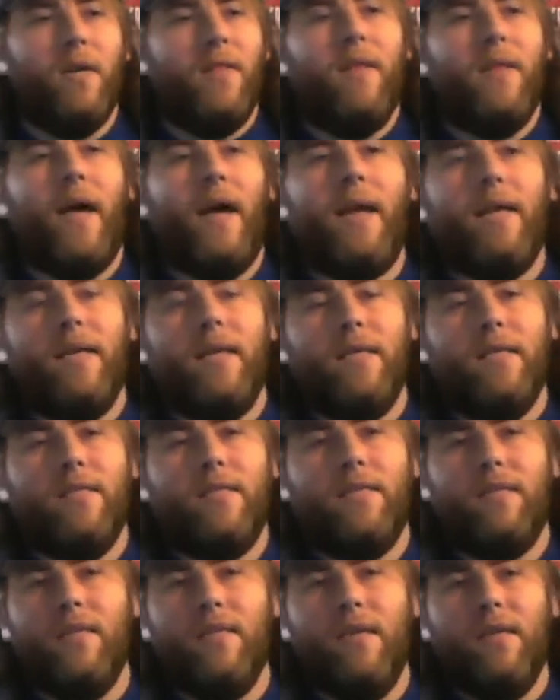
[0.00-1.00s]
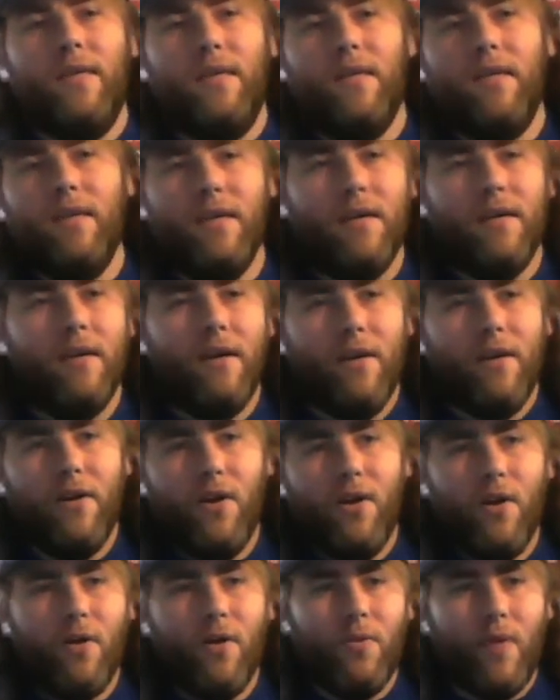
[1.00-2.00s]
And that is the
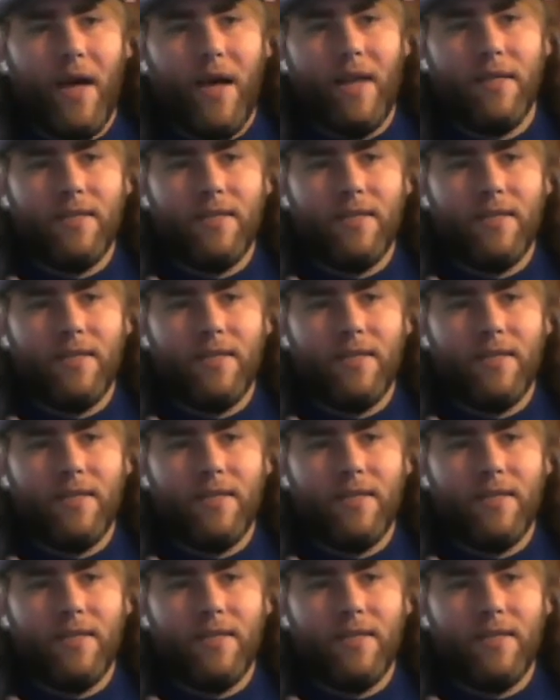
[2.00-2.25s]
that